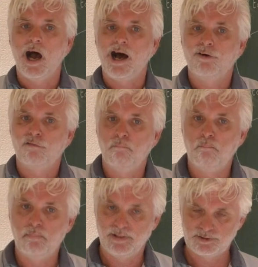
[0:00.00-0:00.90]
out of
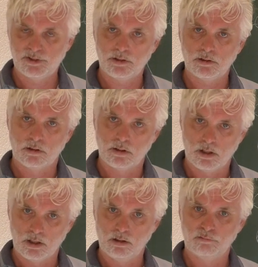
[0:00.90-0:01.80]
basic
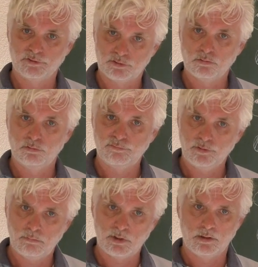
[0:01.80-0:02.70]
underlying physical
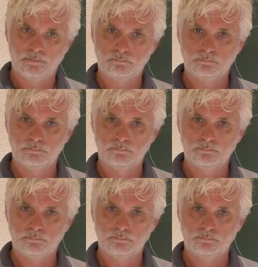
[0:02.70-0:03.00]
phenomena.